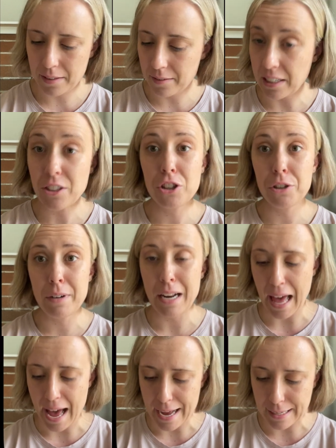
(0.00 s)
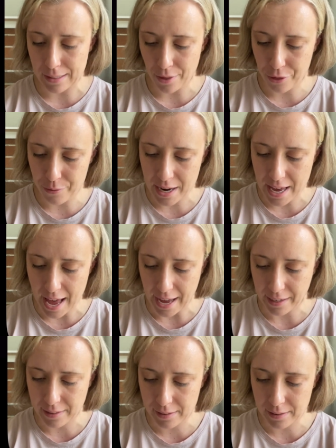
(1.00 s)
let's do it as
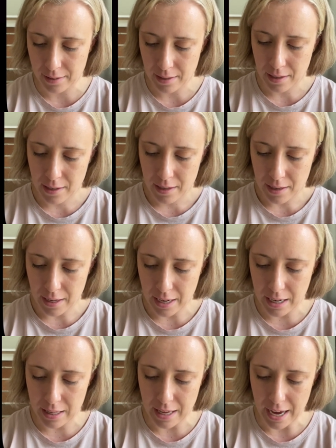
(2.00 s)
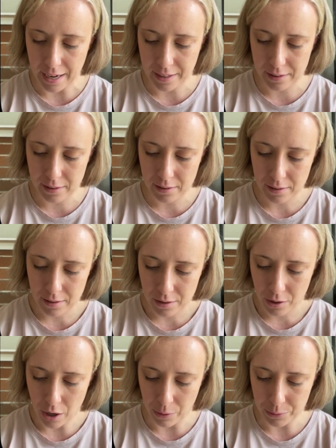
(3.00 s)
3x e to the x
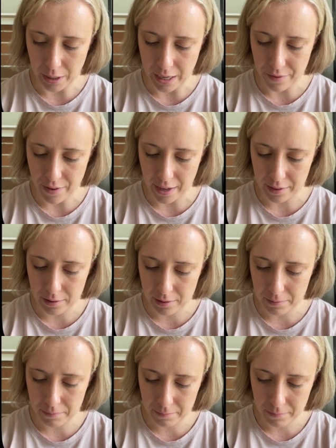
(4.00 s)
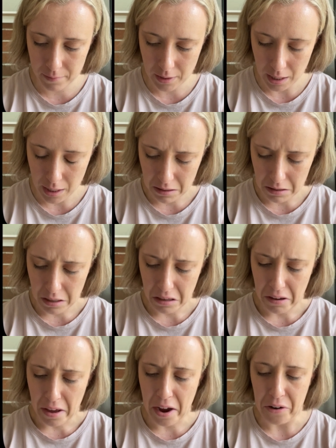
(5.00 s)
cosine of x.
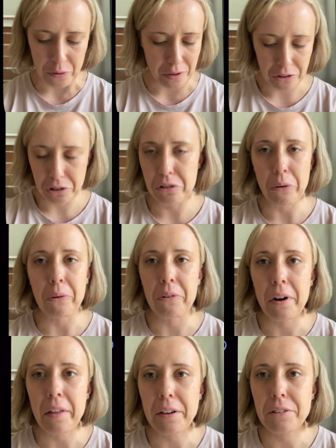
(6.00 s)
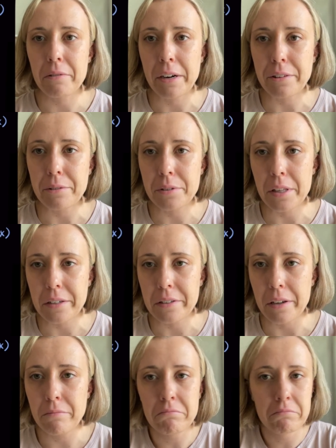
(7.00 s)
I don't know, that's just the order I like to write those things in.